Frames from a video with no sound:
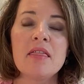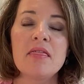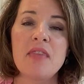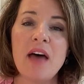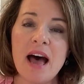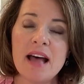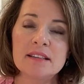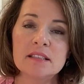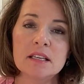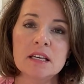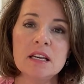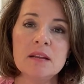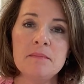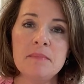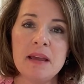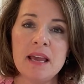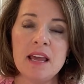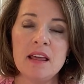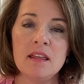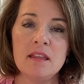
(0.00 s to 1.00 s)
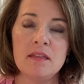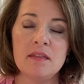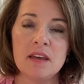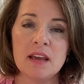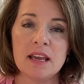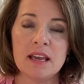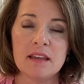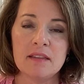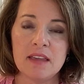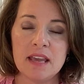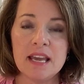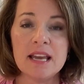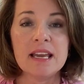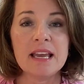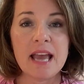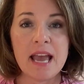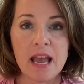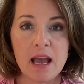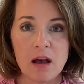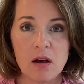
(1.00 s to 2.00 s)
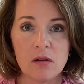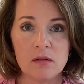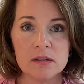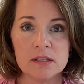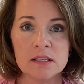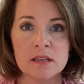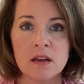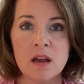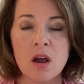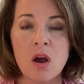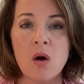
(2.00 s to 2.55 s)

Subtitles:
That's going to be the account